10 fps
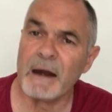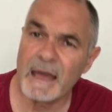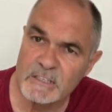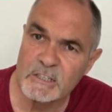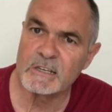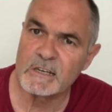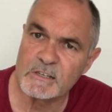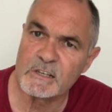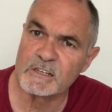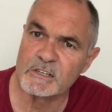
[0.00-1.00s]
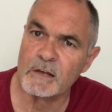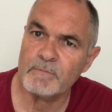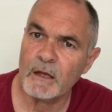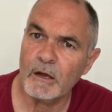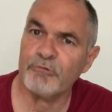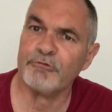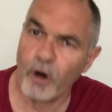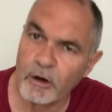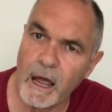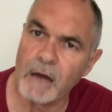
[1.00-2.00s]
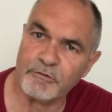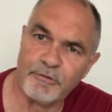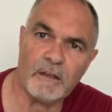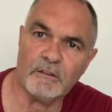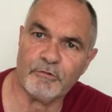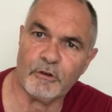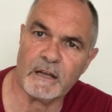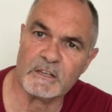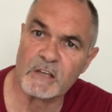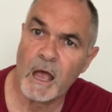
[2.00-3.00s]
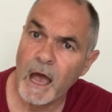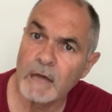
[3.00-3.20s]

blesses us for our faithfulness.